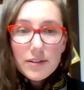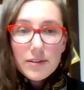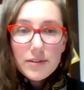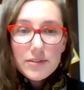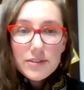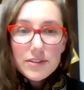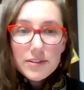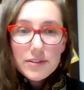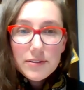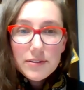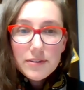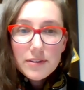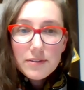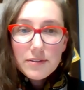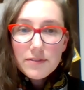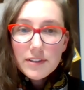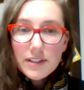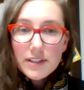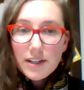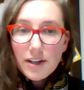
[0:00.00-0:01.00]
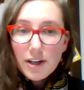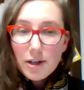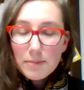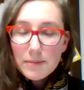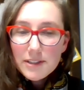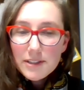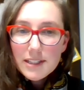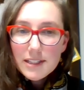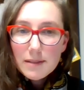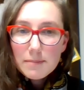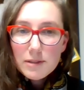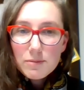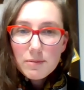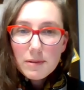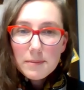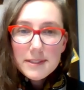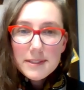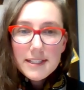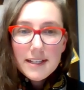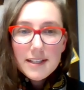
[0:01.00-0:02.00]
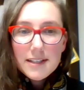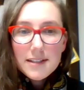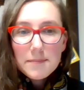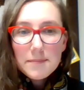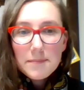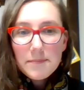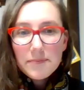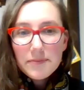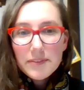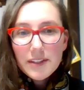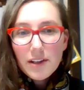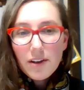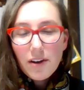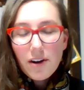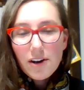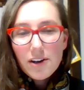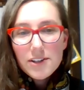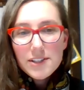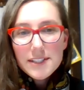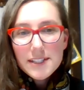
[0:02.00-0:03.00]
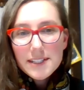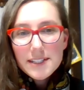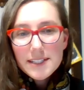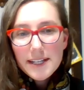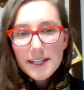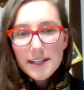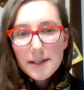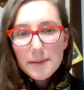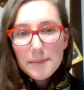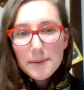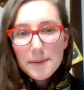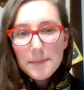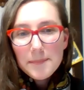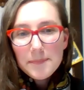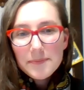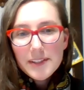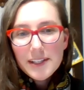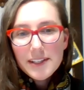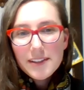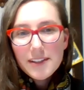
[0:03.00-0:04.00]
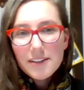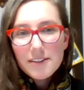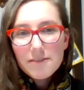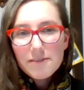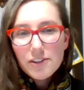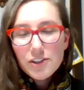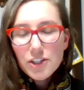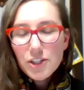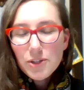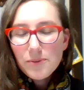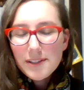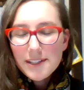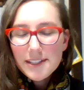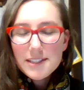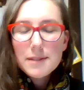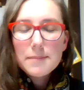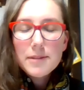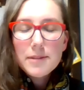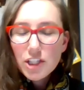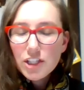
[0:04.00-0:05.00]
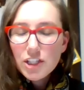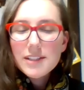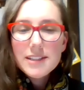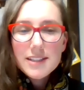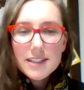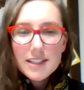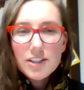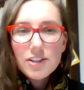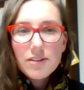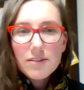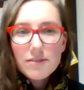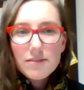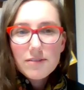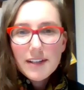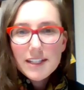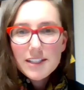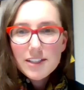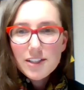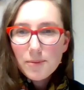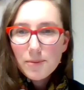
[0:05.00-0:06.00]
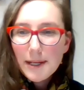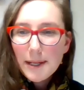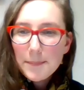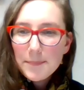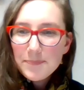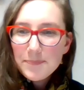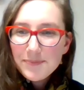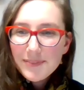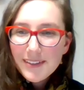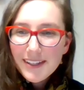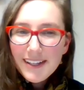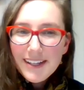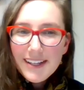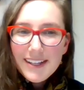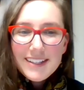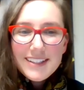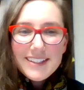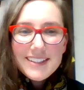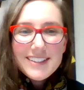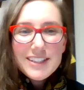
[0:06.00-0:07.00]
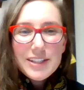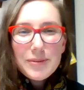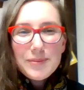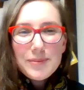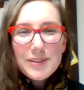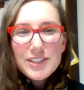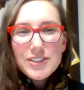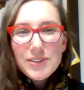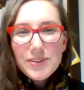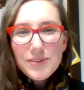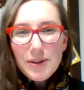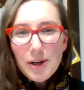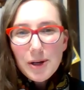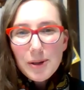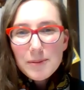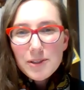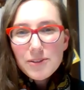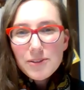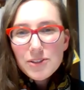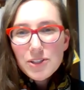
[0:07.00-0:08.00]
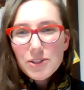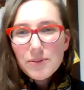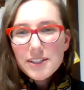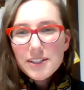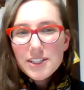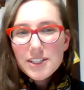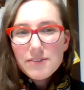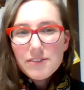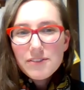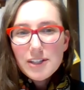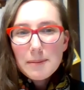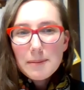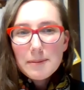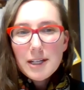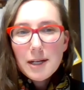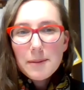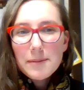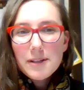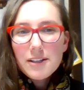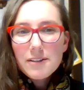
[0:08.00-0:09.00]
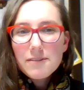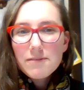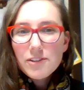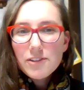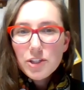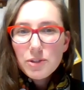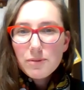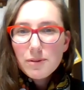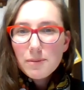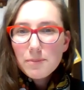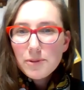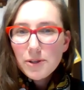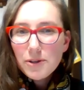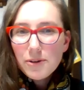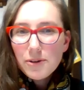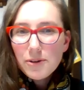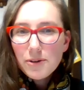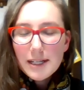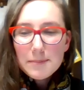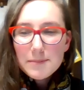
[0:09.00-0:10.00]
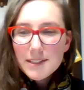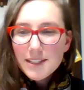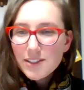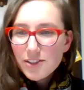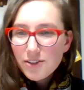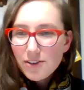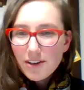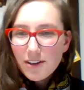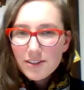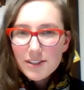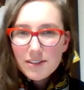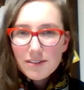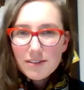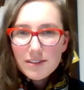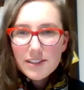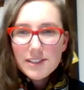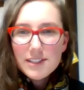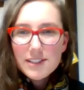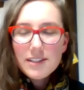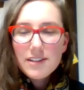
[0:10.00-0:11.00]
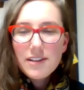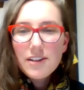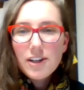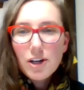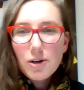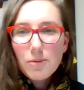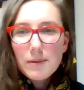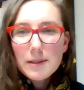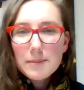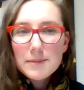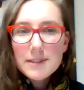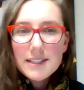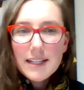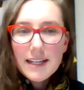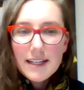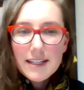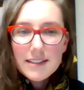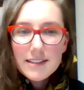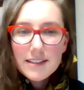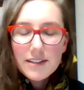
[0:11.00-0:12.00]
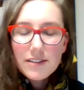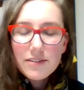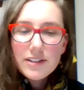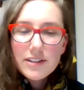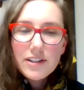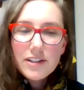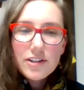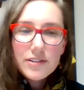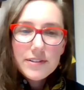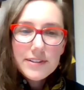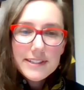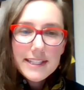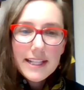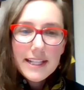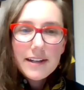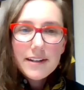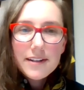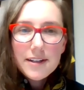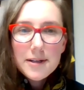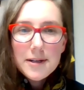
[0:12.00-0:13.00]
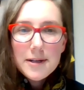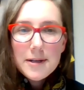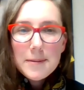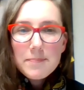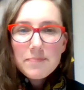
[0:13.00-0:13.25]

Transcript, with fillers: go to the Figge Art Museum's website, Art tab, and then Virtual Exhibitions, and you'll find your way. So we do hope you'll join us for upcoming virtual programs. These are also listed on our website and they're in our newsletter.